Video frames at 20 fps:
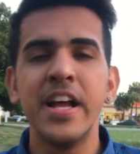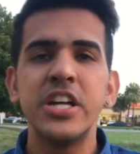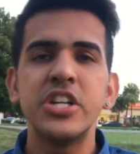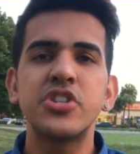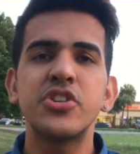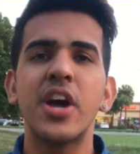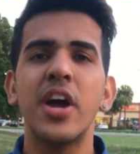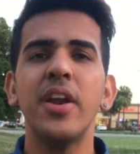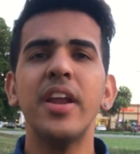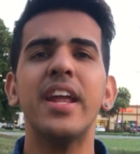
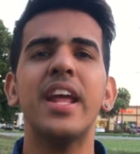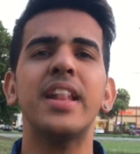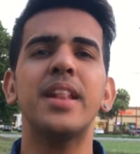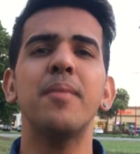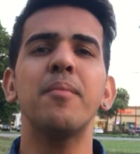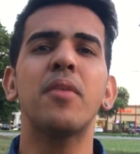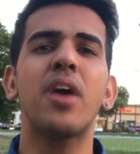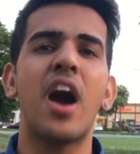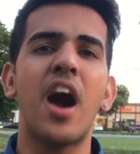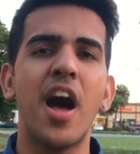Try to get
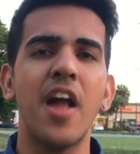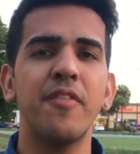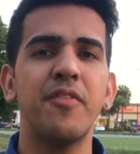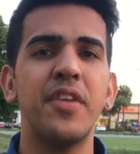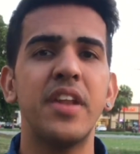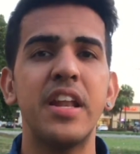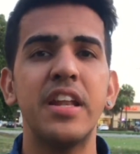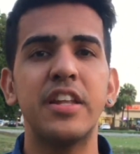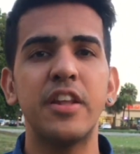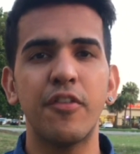them
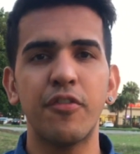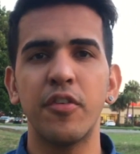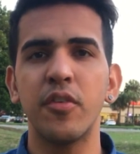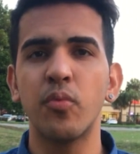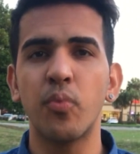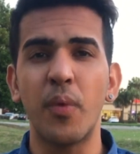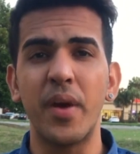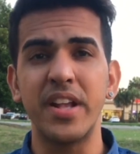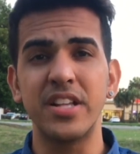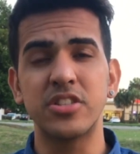confident in
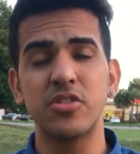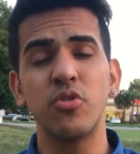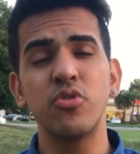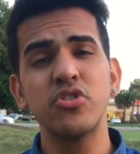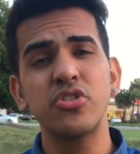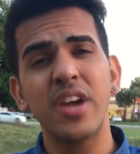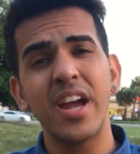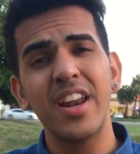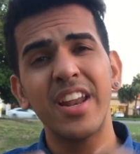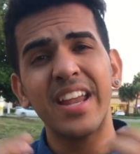different ways. Don't
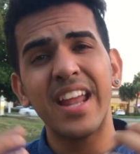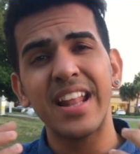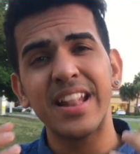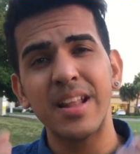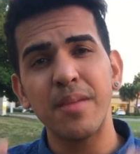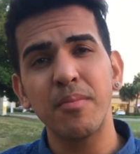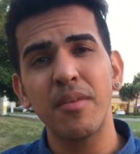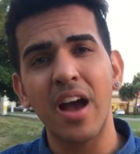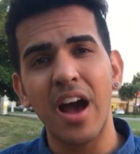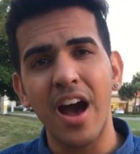try to get
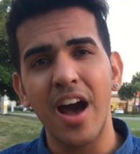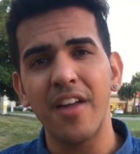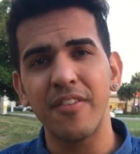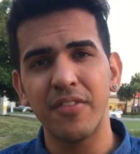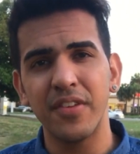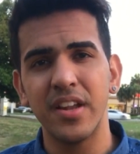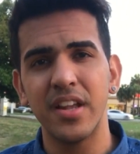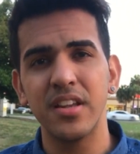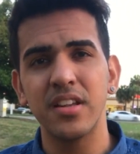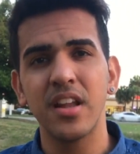them
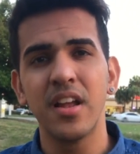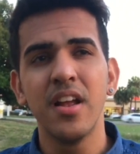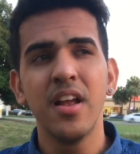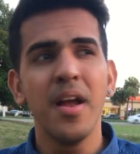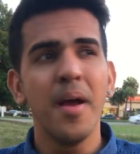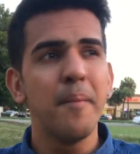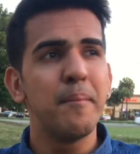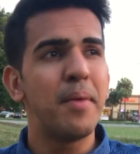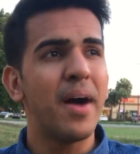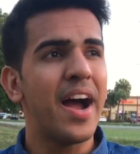confident
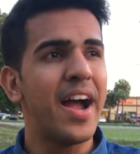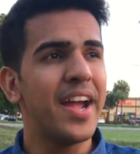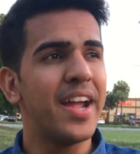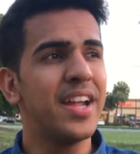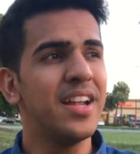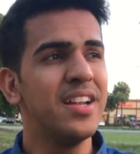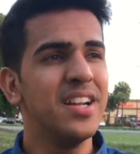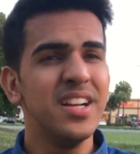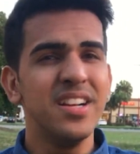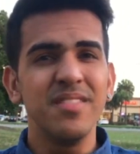
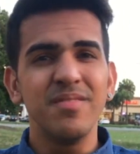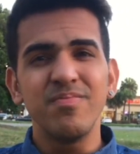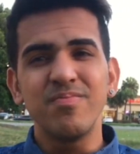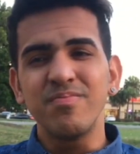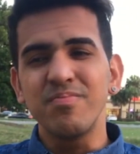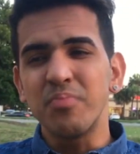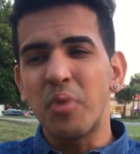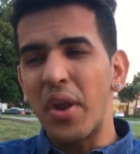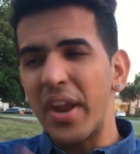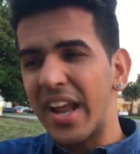by
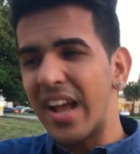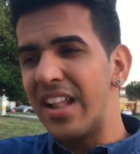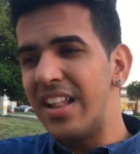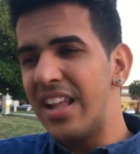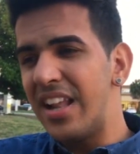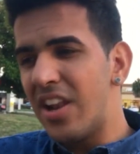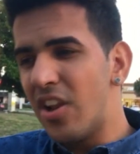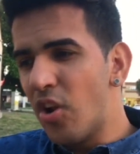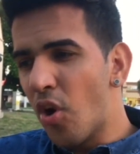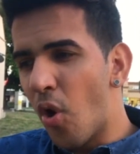putting a
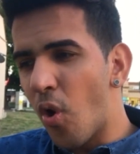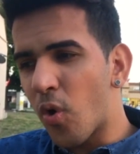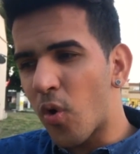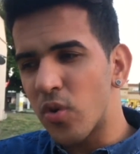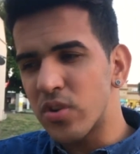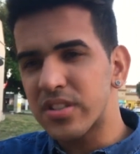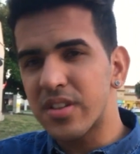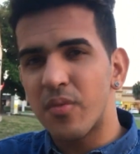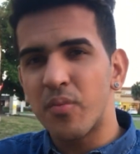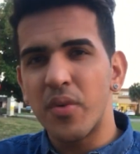little
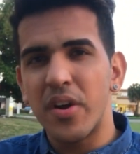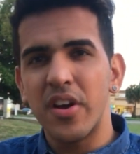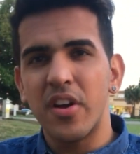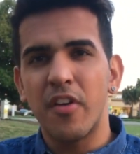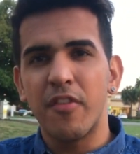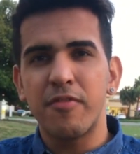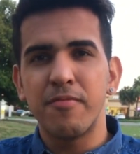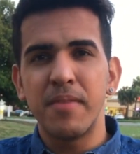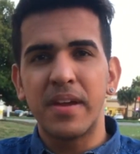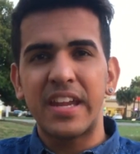logo somewhere
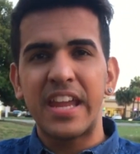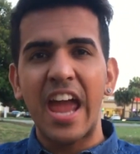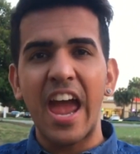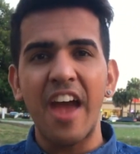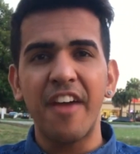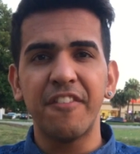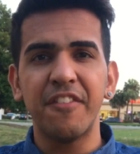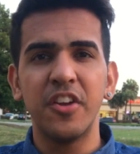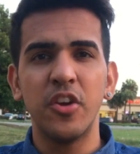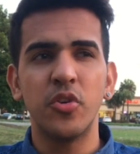of
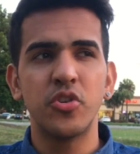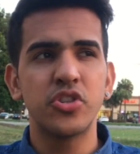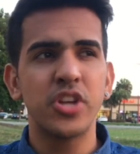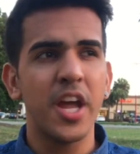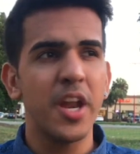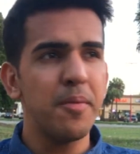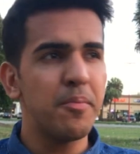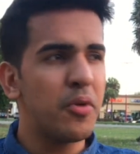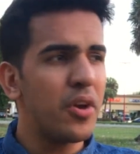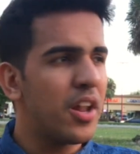McAfee, or
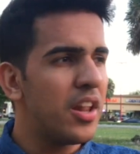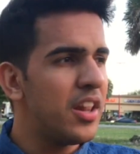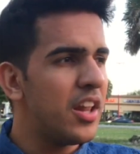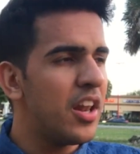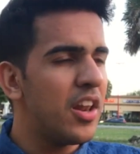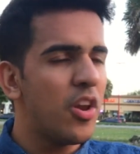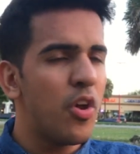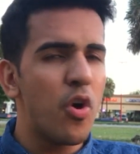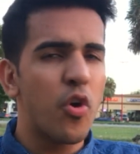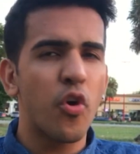try to put a
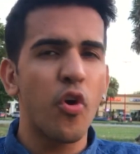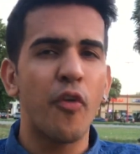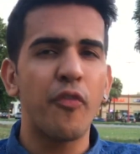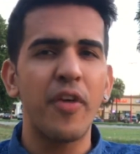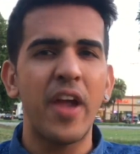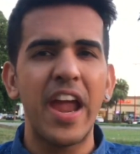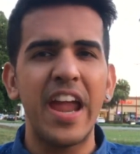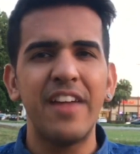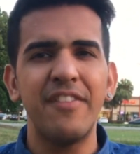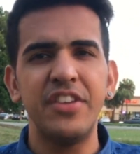little logo of
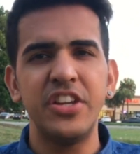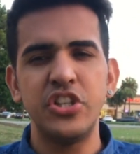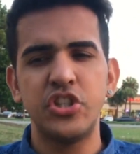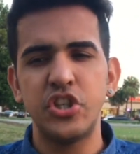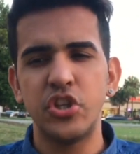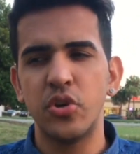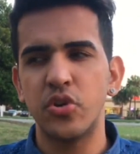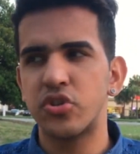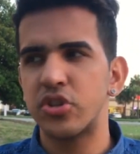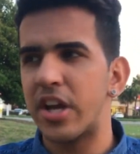
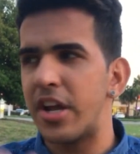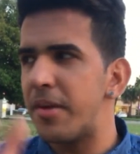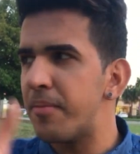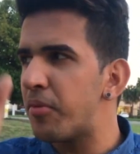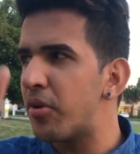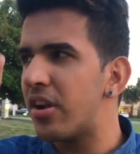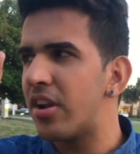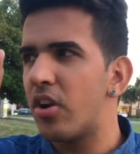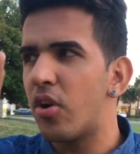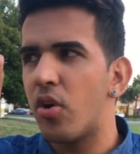AVG, or try to
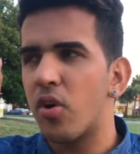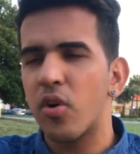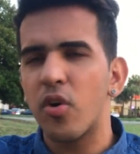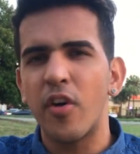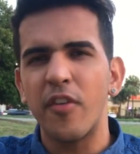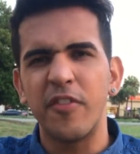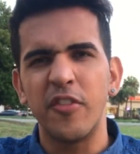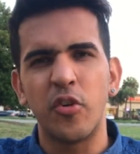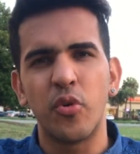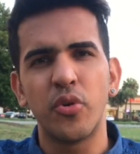put a logo
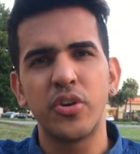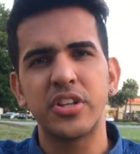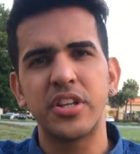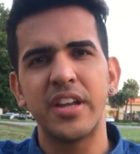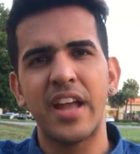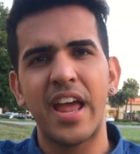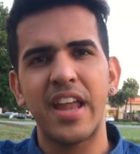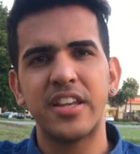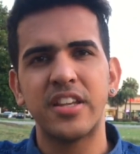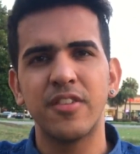of Norton
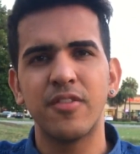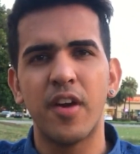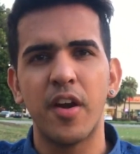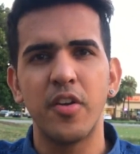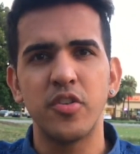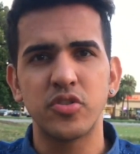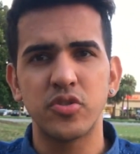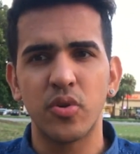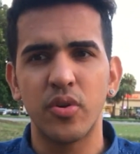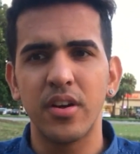
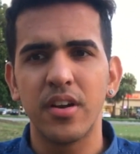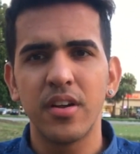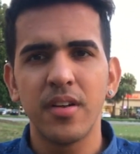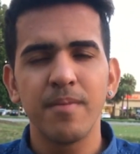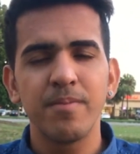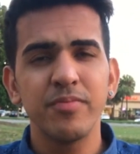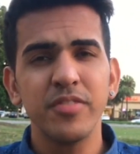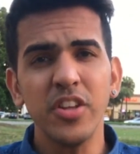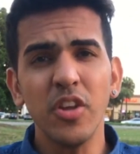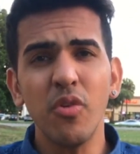antivirus, or
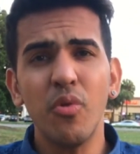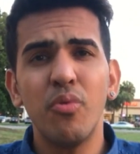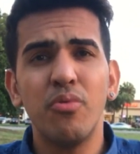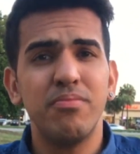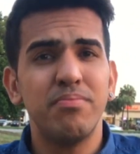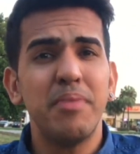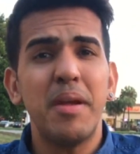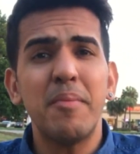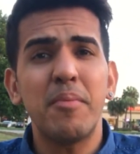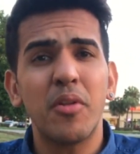
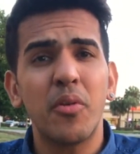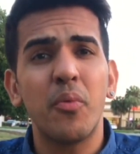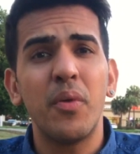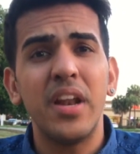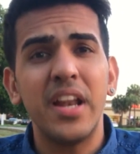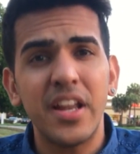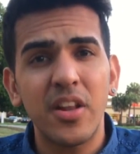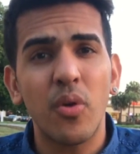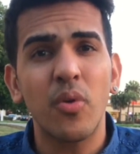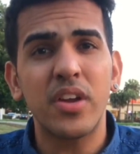people
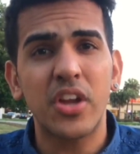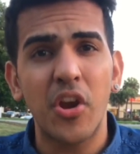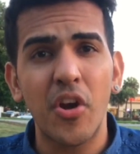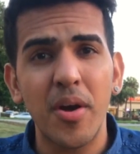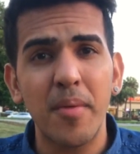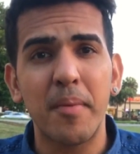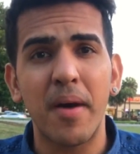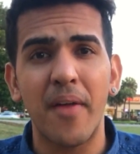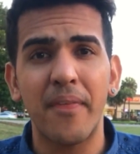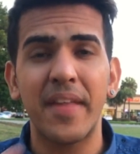really don't
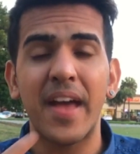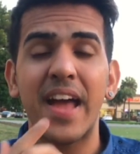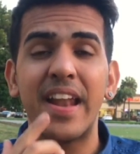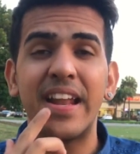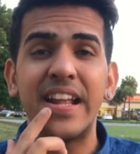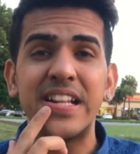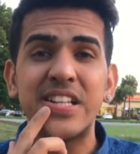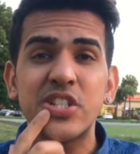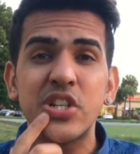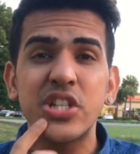care about that.
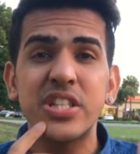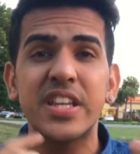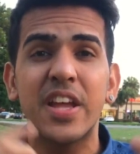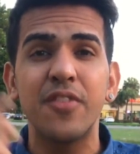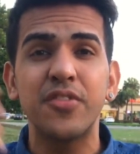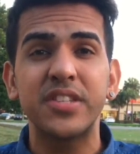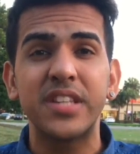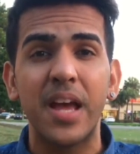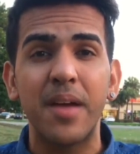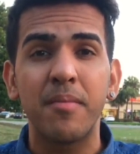It just
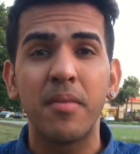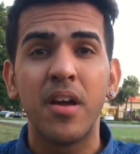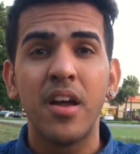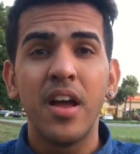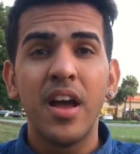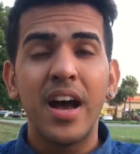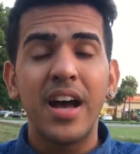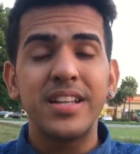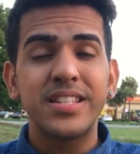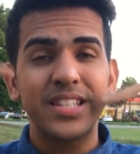gives them
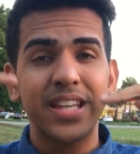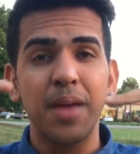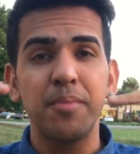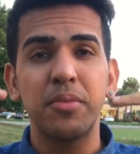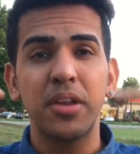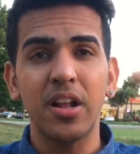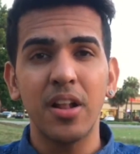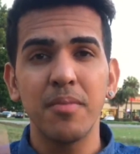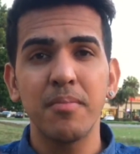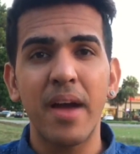a
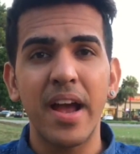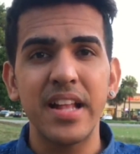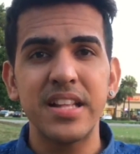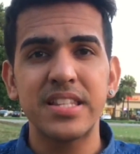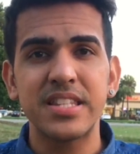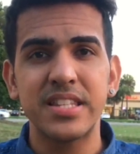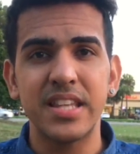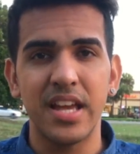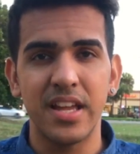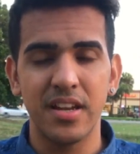skeptical
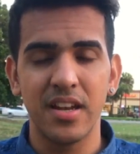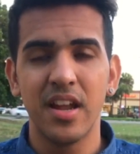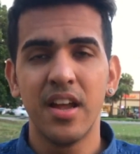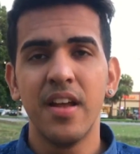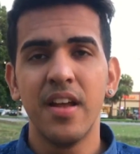mindset.